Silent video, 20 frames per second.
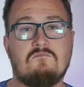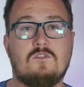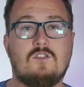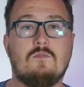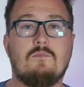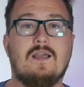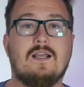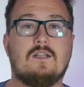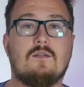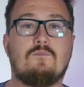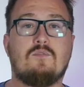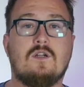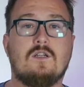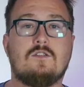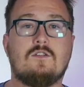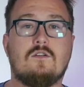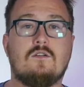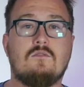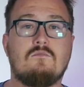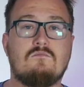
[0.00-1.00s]
to make the
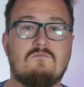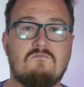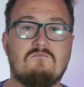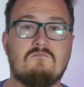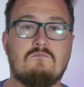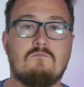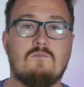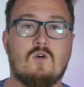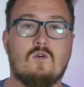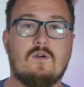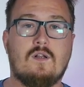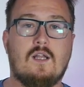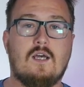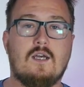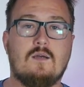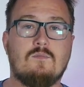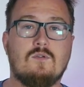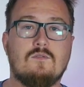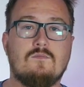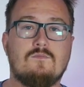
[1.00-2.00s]
printer more
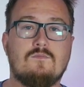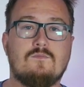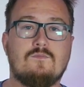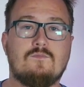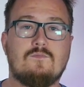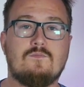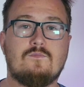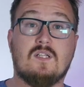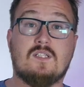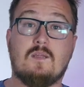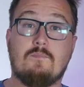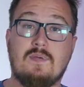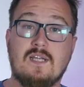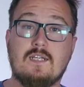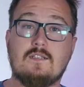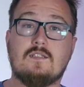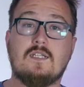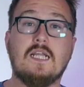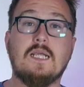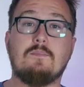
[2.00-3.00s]
reliable. But the
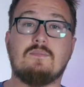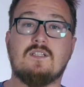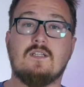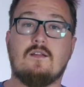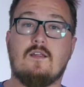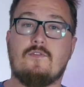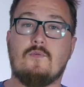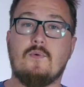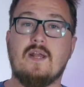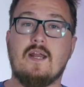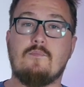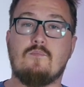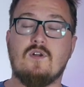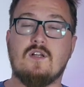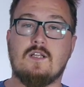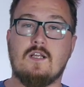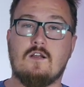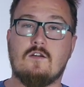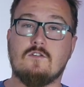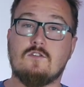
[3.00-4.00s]
biggest leaps in the 3D
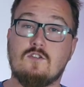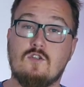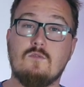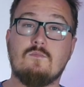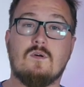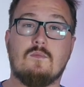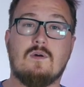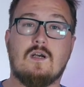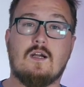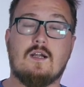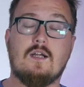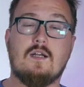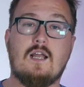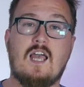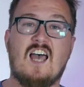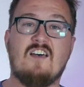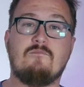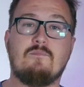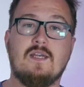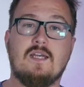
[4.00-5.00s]
printing consumer market
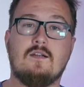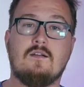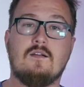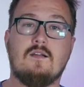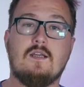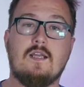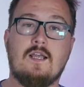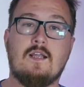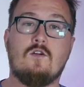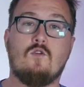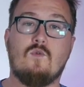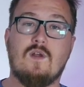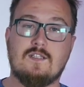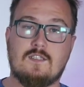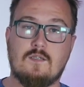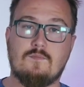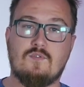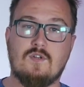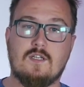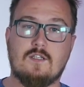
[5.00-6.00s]
had been in
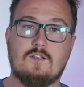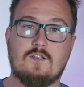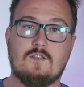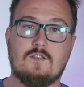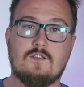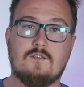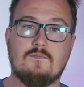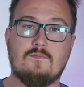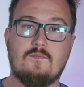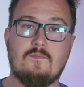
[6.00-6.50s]
resin printers.